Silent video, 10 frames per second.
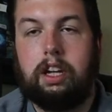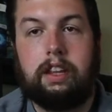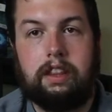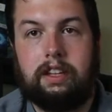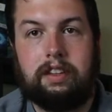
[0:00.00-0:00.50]

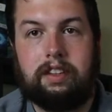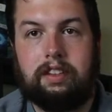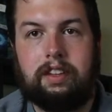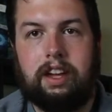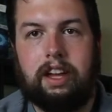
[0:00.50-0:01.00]
This
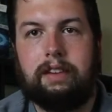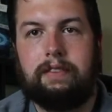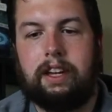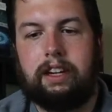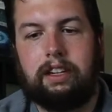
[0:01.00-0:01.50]
does not have
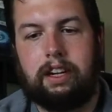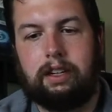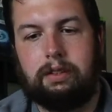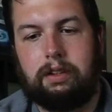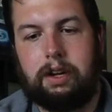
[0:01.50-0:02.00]
that. I
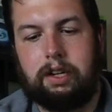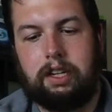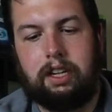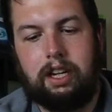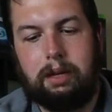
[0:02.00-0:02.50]
don't know how to
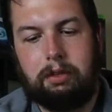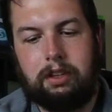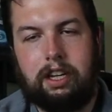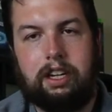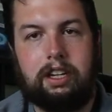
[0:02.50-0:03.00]
enable
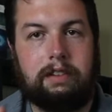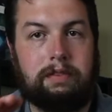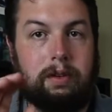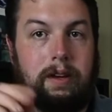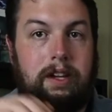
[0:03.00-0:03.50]
that.
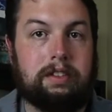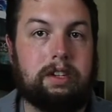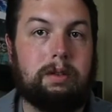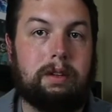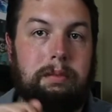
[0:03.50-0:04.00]
If you guys
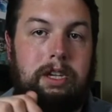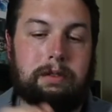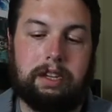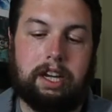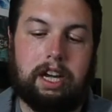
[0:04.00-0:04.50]
know, let me
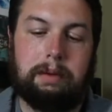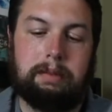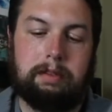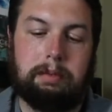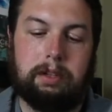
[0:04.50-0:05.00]
know in the
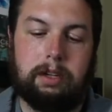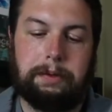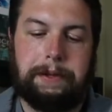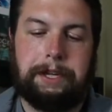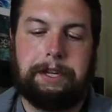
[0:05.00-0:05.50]
comments
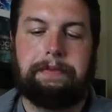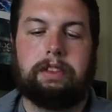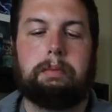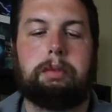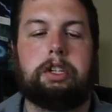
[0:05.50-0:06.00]
below.
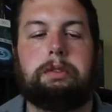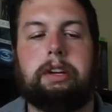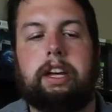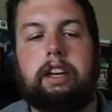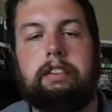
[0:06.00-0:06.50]
But you
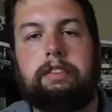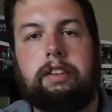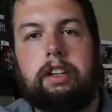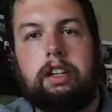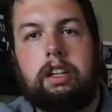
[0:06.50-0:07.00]
have
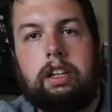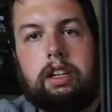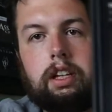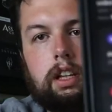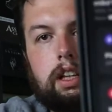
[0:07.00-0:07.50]

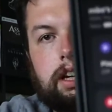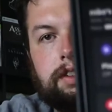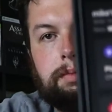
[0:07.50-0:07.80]
lost